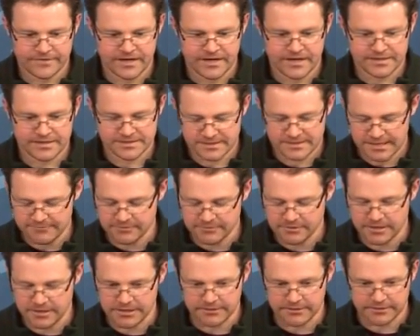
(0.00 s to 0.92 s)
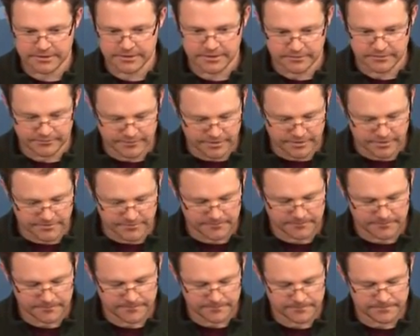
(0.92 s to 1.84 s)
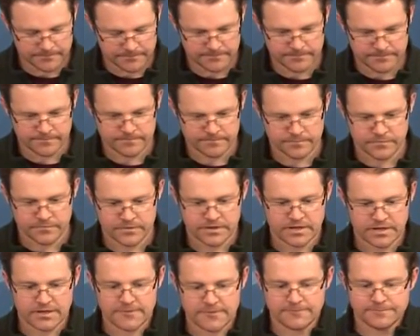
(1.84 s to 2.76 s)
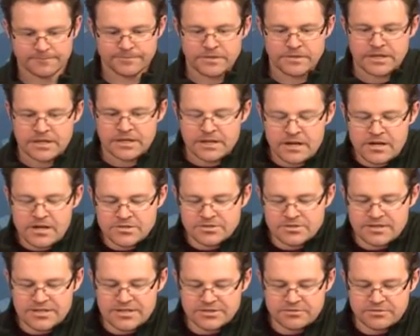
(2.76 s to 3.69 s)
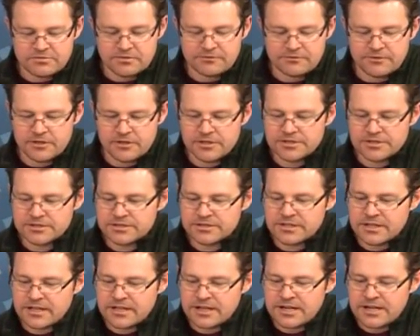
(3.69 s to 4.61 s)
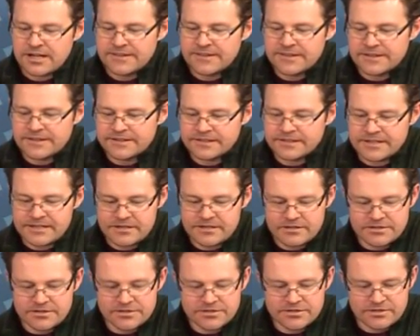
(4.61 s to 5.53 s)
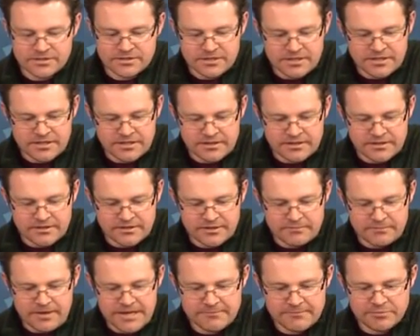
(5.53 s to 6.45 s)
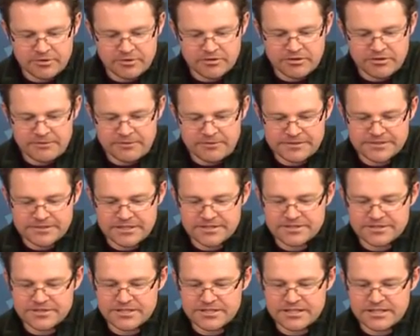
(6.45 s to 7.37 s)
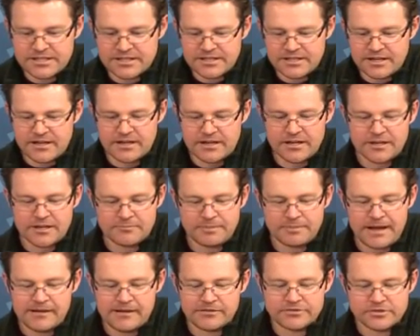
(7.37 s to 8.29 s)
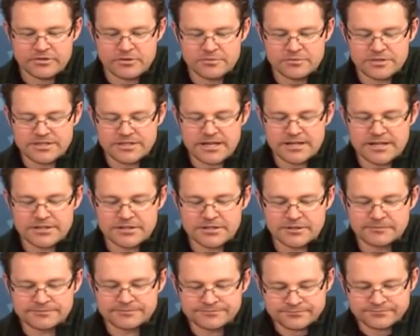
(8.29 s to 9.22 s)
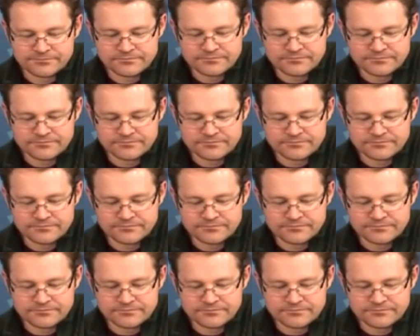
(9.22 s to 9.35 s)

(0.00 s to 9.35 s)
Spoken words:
I save a line of code there. Okay? So that's the reverse. And then here's the main program that does the palindrome detection.